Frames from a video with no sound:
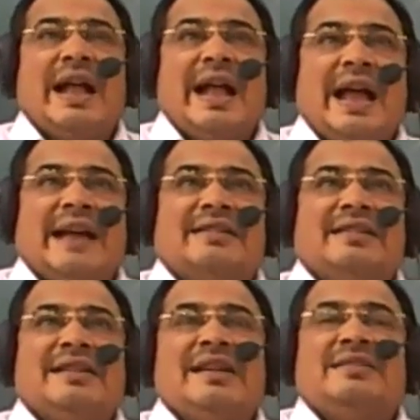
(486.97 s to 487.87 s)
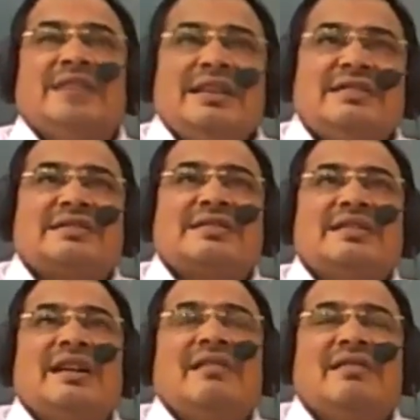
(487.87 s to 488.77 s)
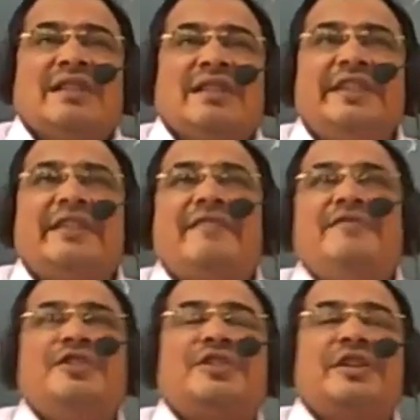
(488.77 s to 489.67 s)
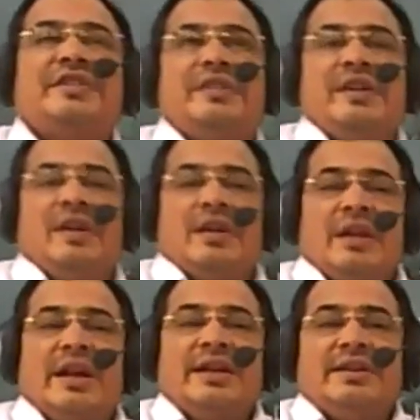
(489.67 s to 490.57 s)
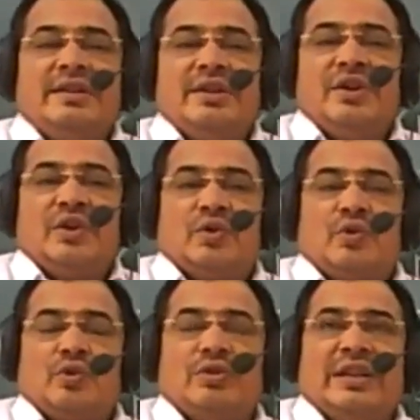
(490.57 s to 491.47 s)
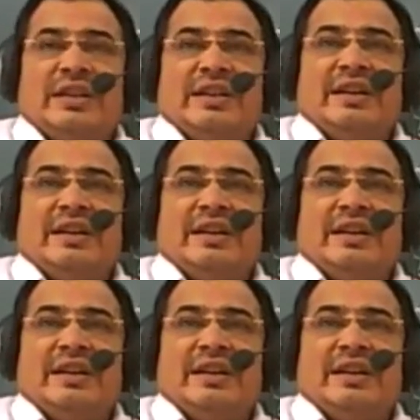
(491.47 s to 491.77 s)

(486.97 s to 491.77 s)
and this green revolution led to the